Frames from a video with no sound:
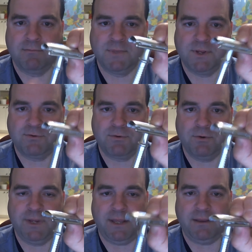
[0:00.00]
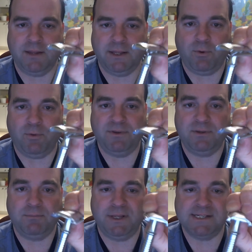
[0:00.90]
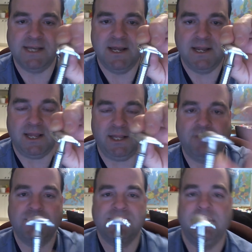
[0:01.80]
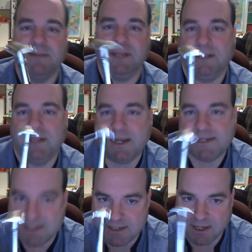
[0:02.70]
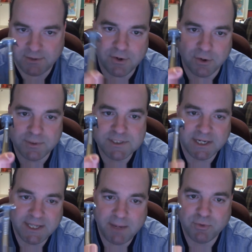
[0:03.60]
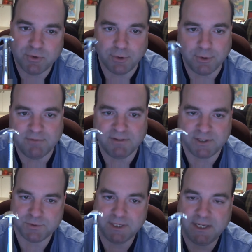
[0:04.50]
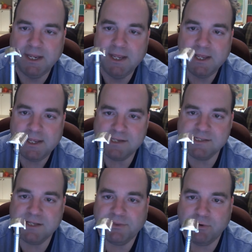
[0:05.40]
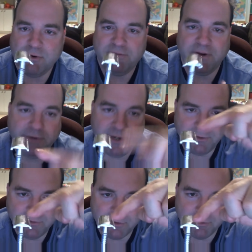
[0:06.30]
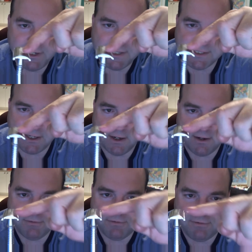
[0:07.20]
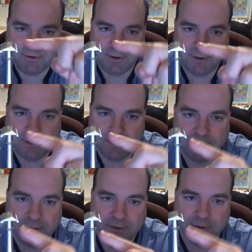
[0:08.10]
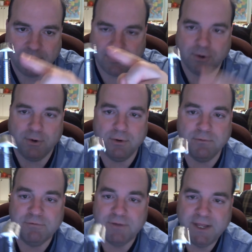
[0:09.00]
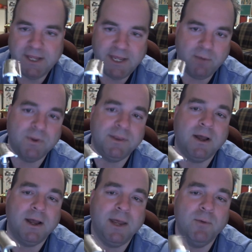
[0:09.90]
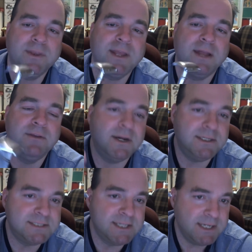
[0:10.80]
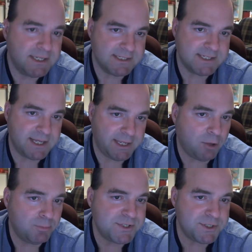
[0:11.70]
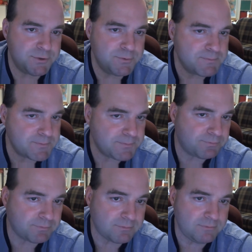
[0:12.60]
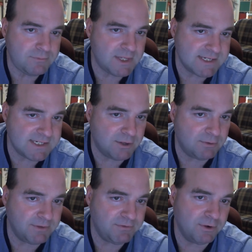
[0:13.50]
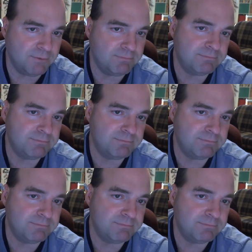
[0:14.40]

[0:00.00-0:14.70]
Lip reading: screw it in and it holds it in place. Now the interesting thing that I did not know, which I came to learn eventually, is that there are varying degrees of curve and whatnot. And what that does is that helps you, because if you're,